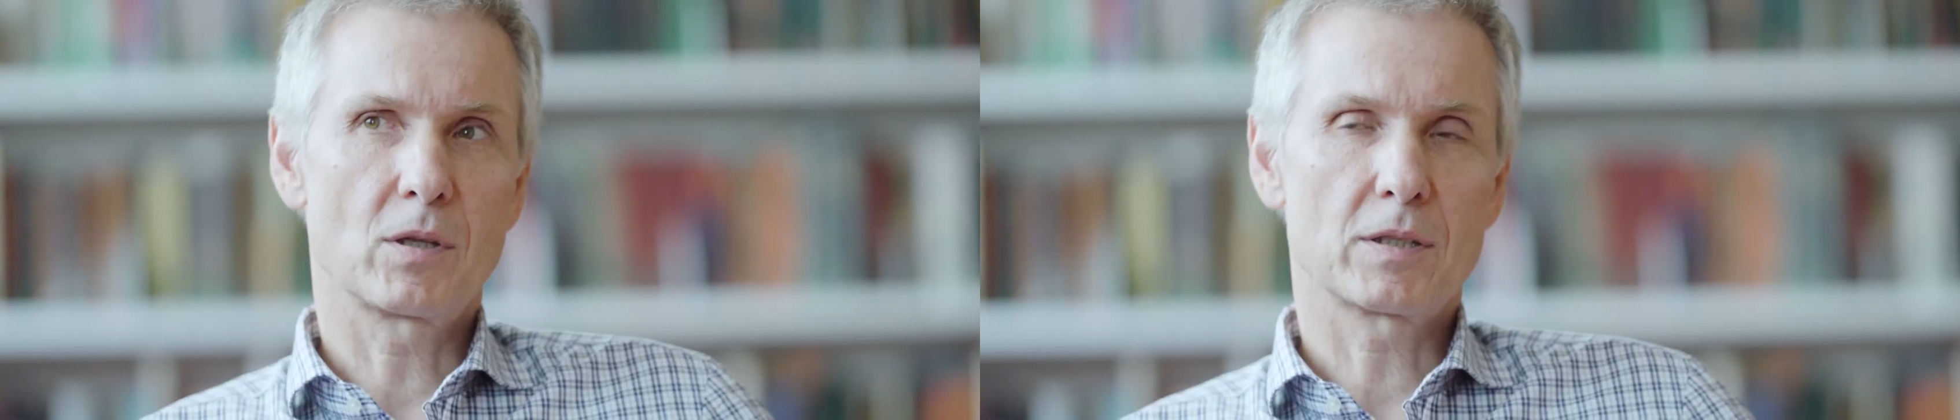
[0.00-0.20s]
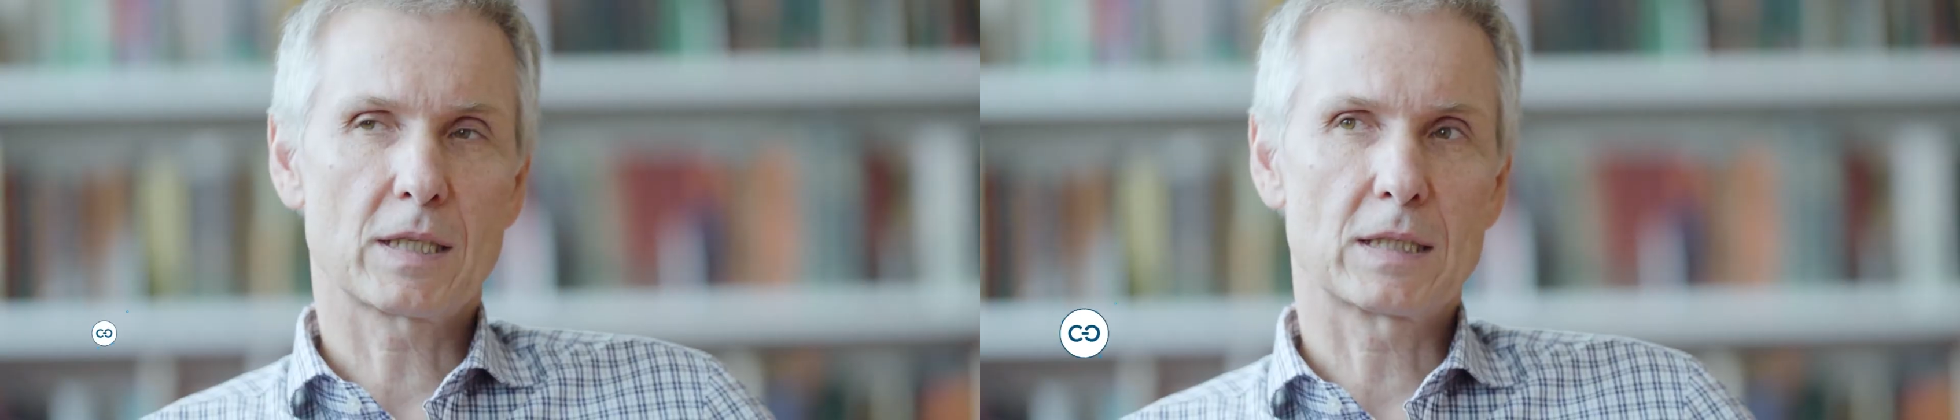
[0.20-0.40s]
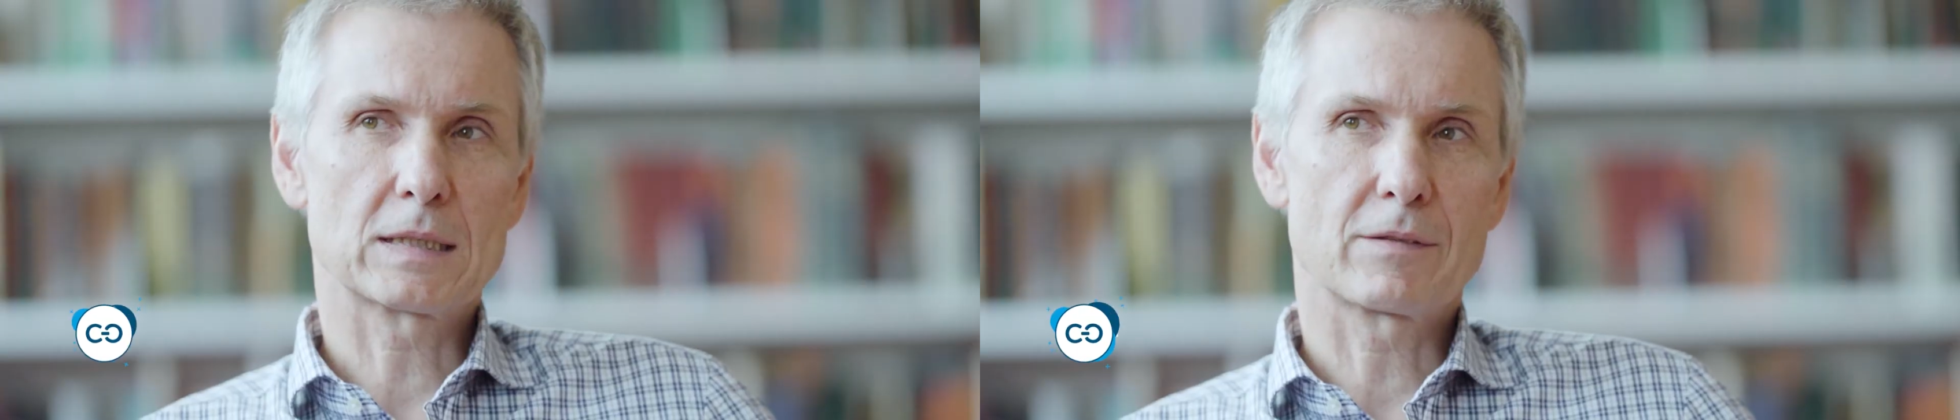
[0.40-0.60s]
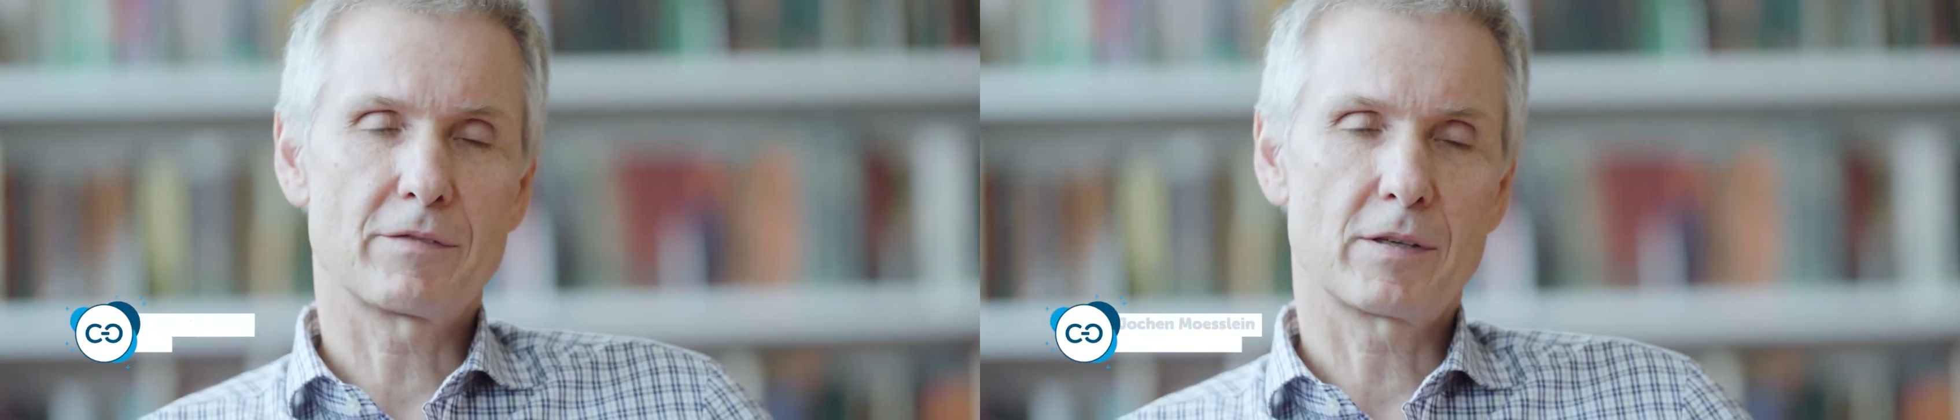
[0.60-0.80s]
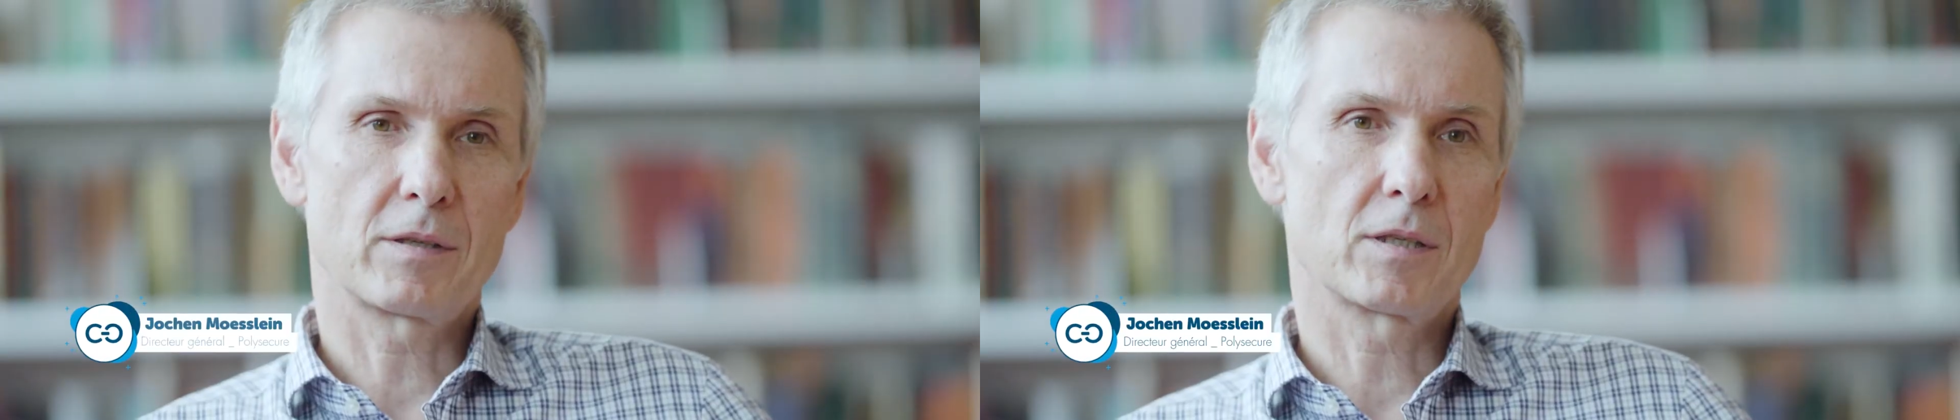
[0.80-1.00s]
POLTAG is a
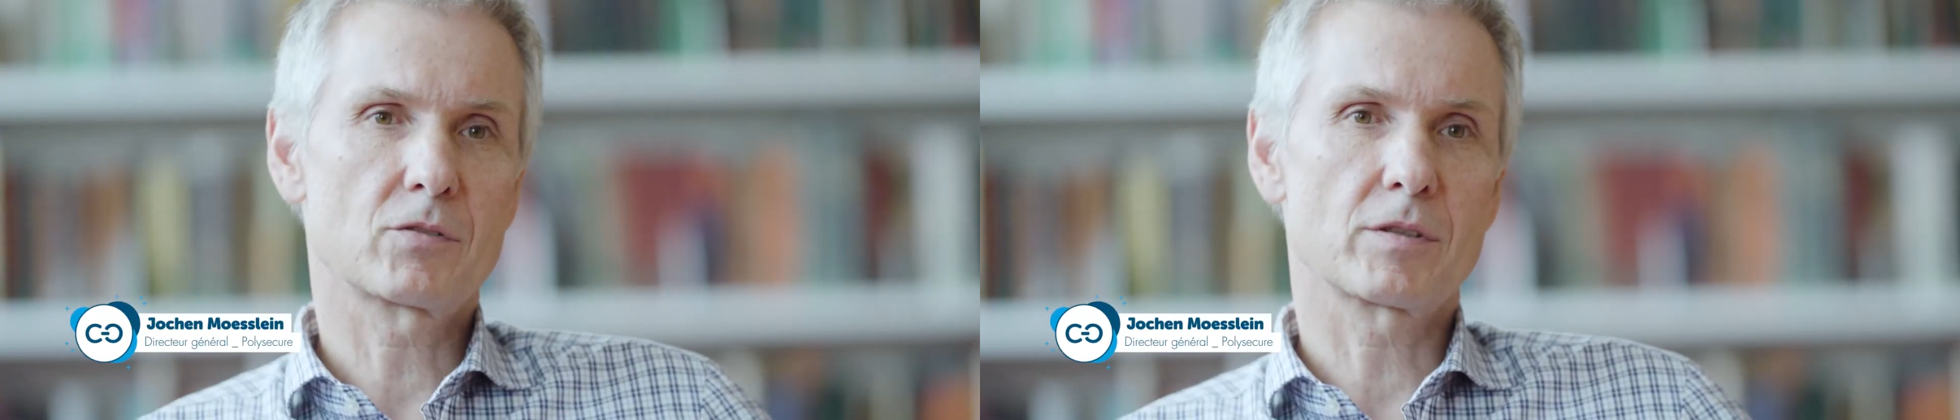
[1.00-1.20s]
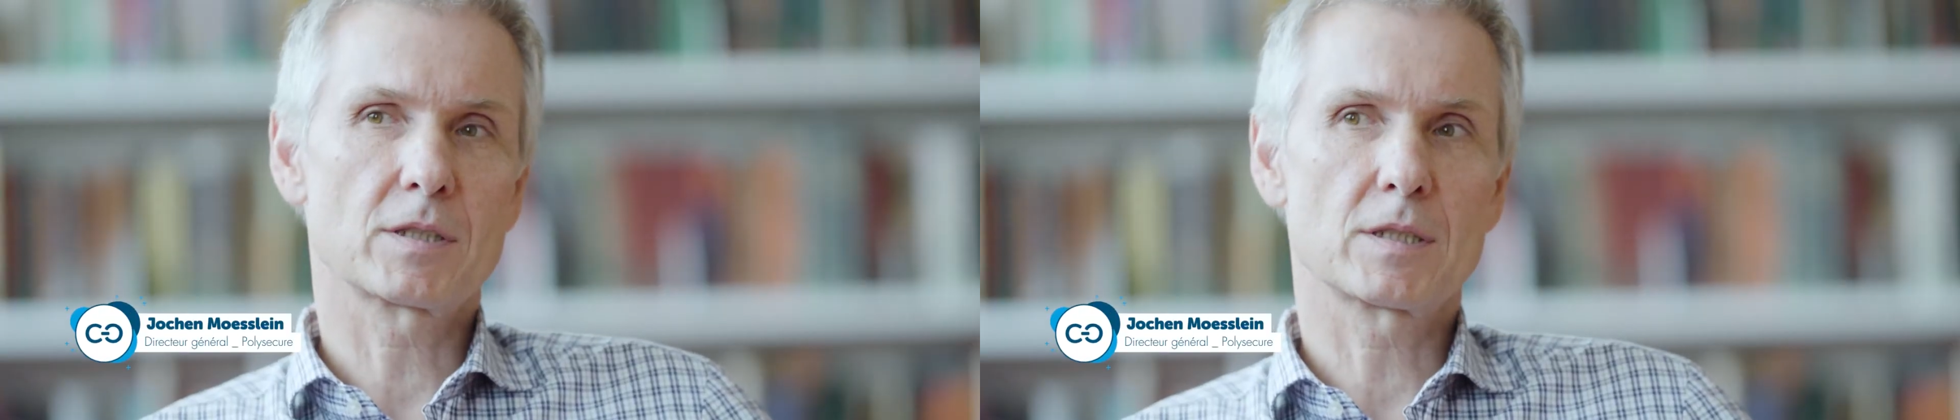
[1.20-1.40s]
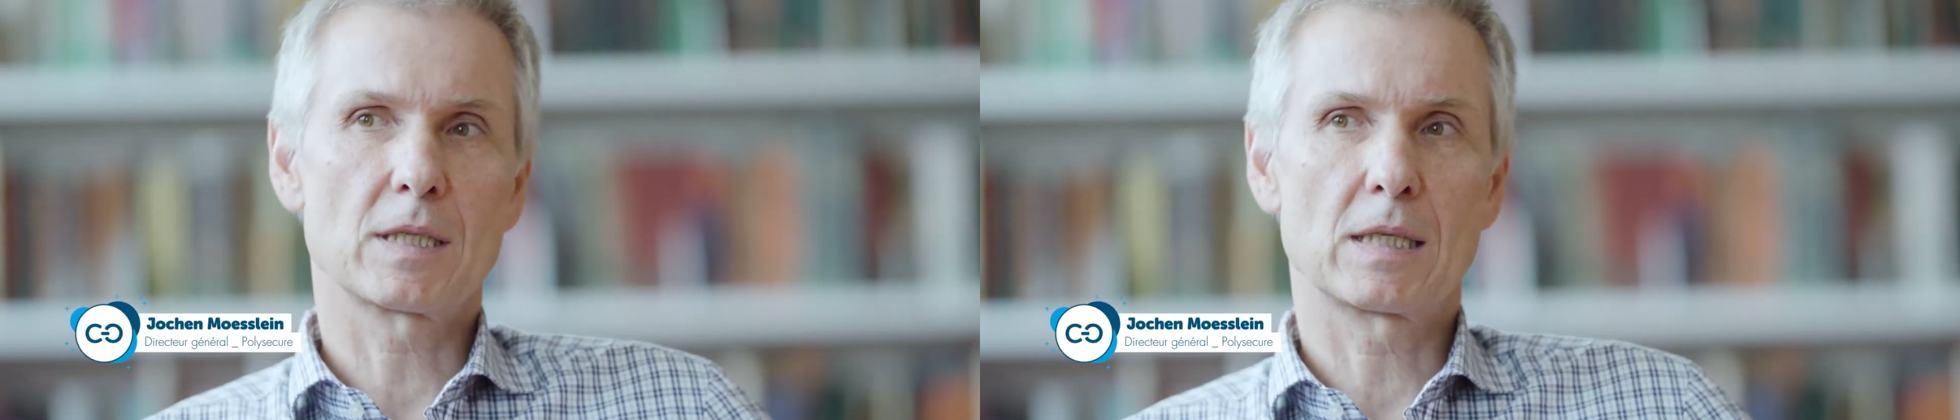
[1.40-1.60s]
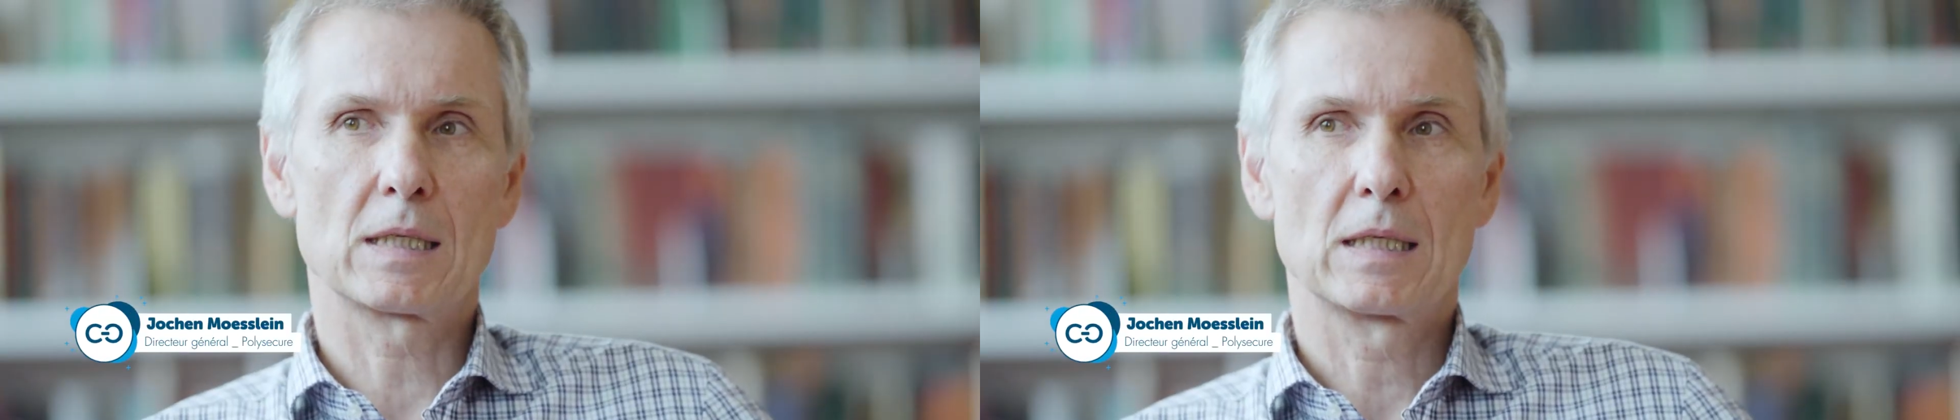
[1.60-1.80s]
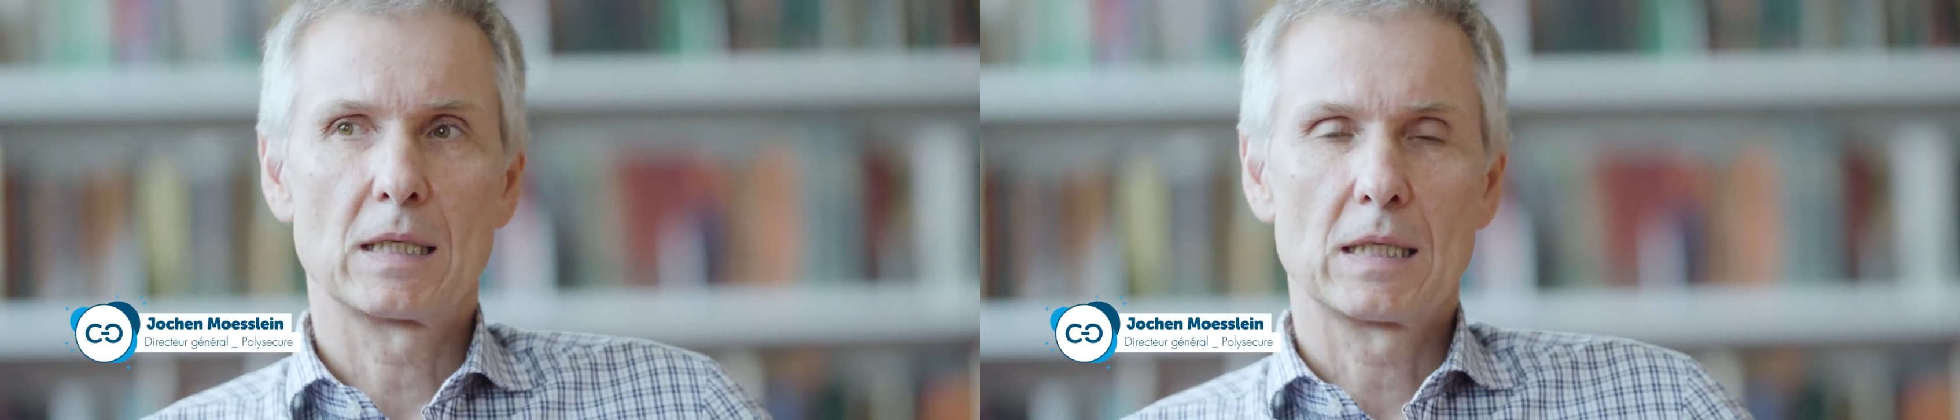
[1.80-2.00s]
very interesting